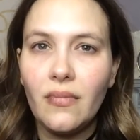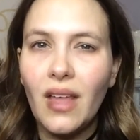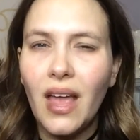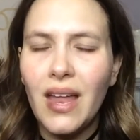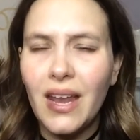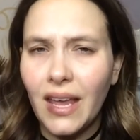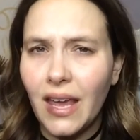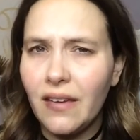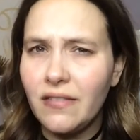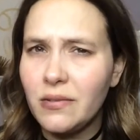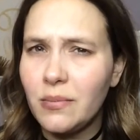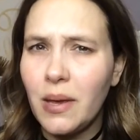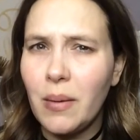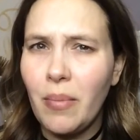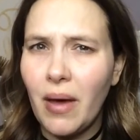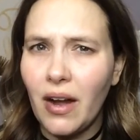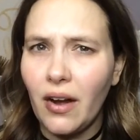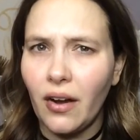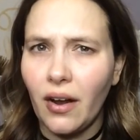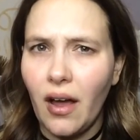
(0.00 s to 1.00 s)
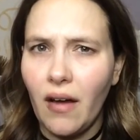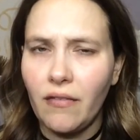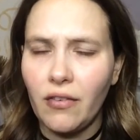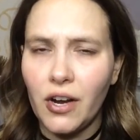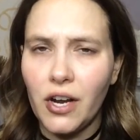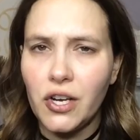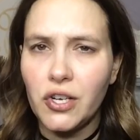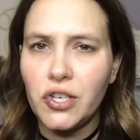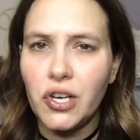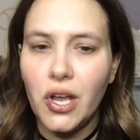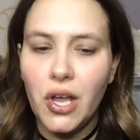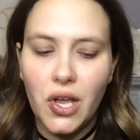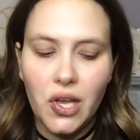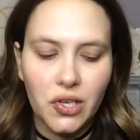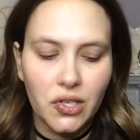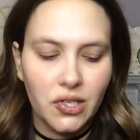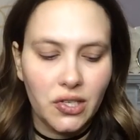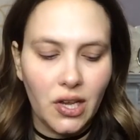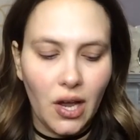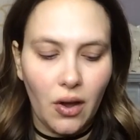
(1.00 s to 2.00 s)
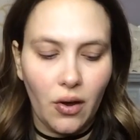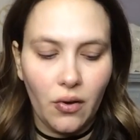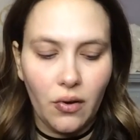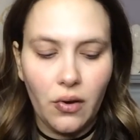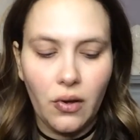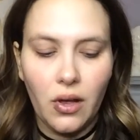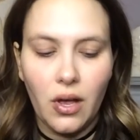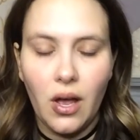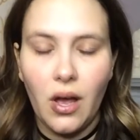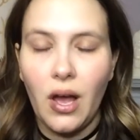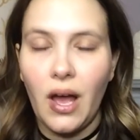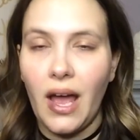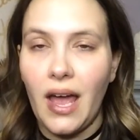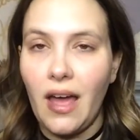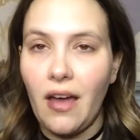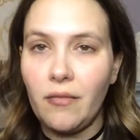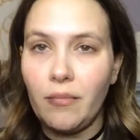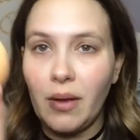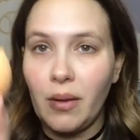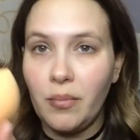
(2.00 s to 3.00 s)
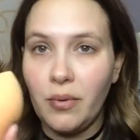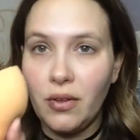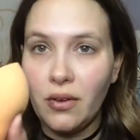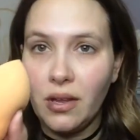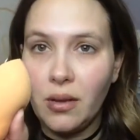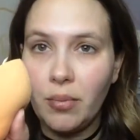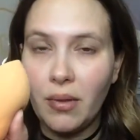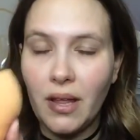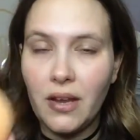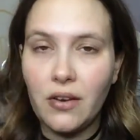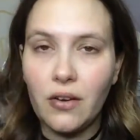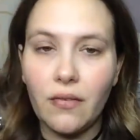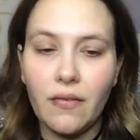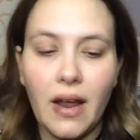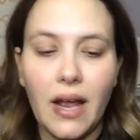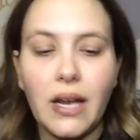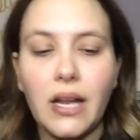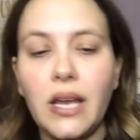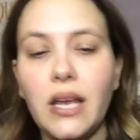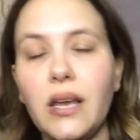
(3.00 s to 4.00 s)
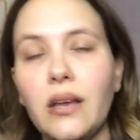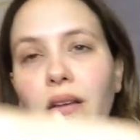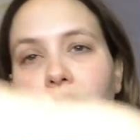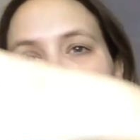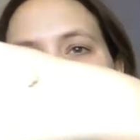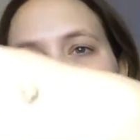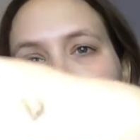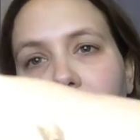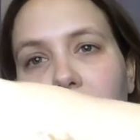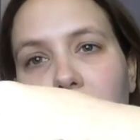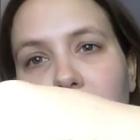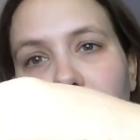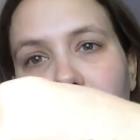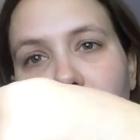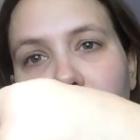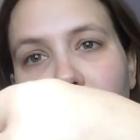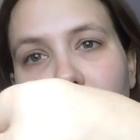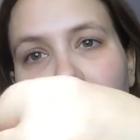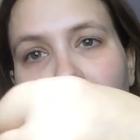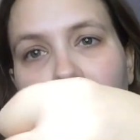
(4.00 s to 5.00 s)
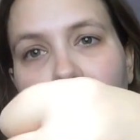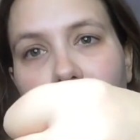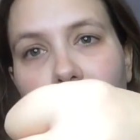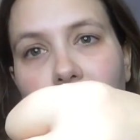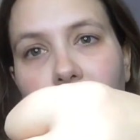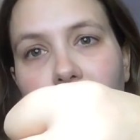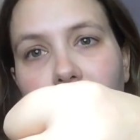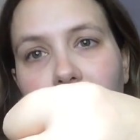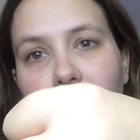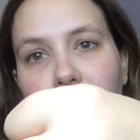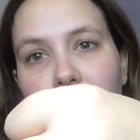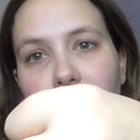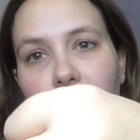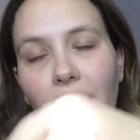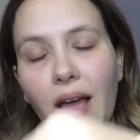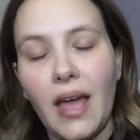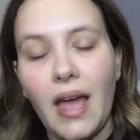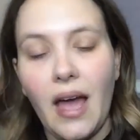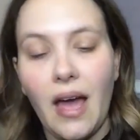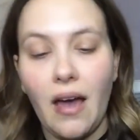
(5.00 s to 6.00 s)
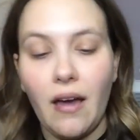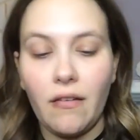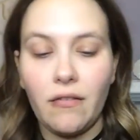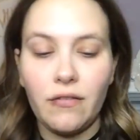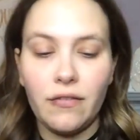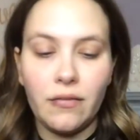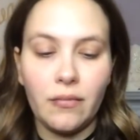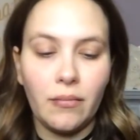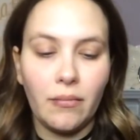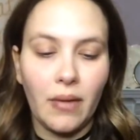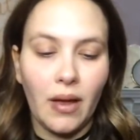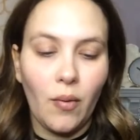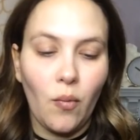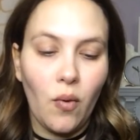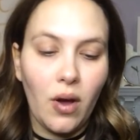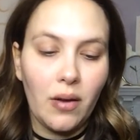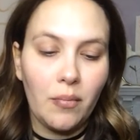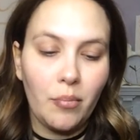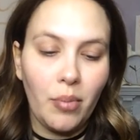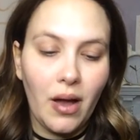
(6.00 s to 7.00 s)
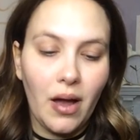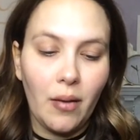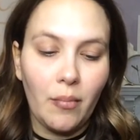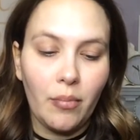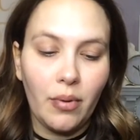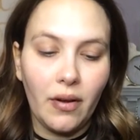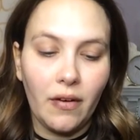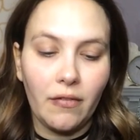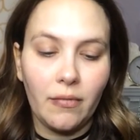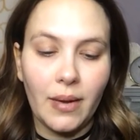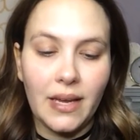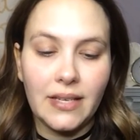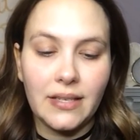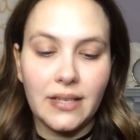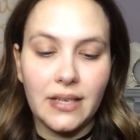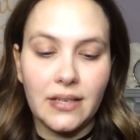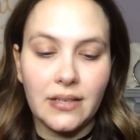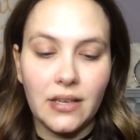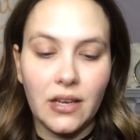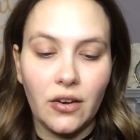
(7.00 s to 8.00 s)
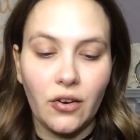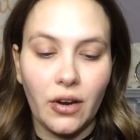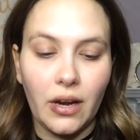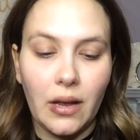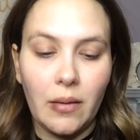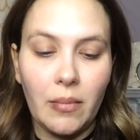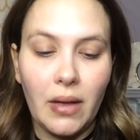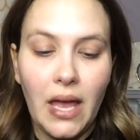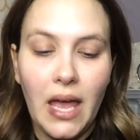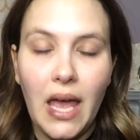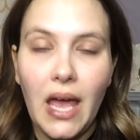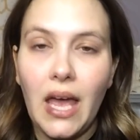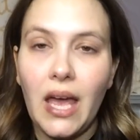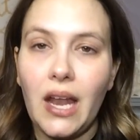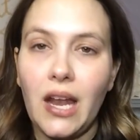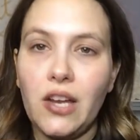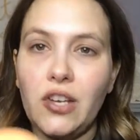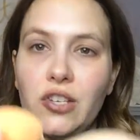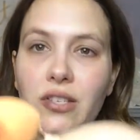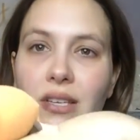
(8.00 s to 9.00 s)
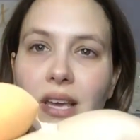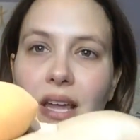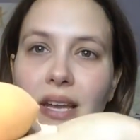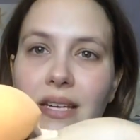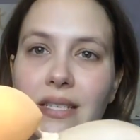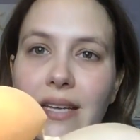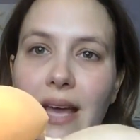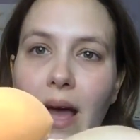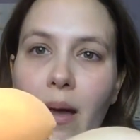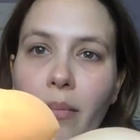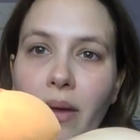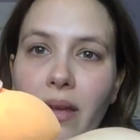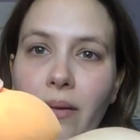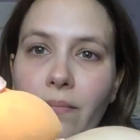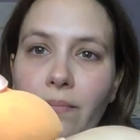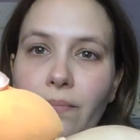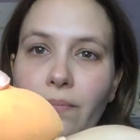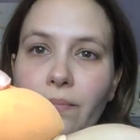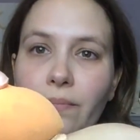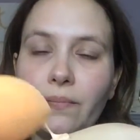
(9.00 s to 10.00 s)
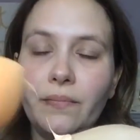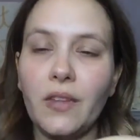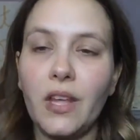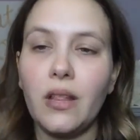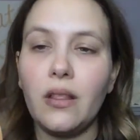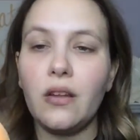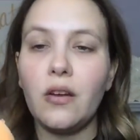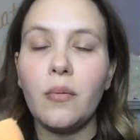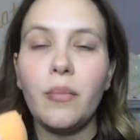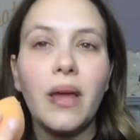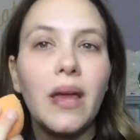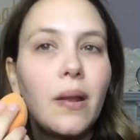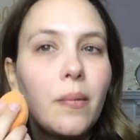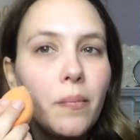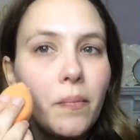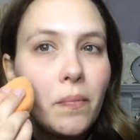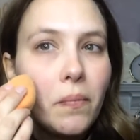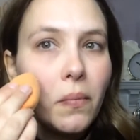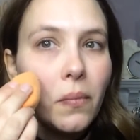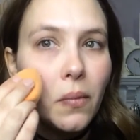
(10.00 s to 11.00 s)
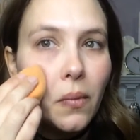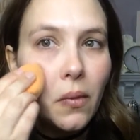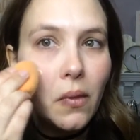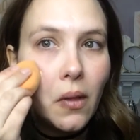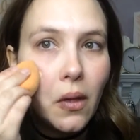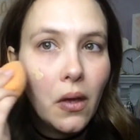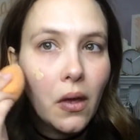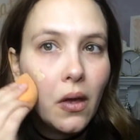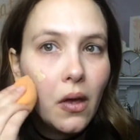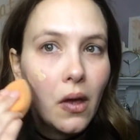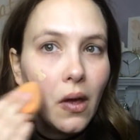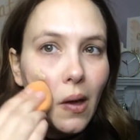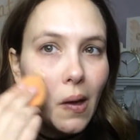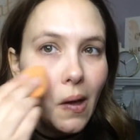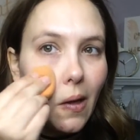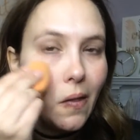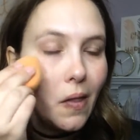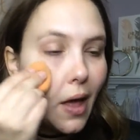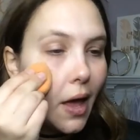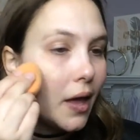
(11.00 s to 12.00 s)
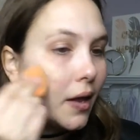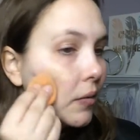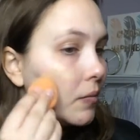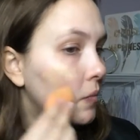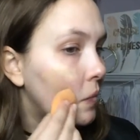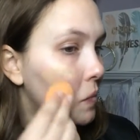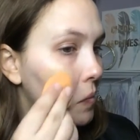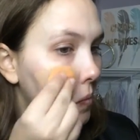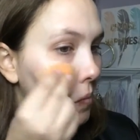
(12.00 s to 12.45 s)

and it gives me better coverage. So I have my beauty blender ready, and I have my one pump of my CC cream, and I just kind of dab it a little bit, and then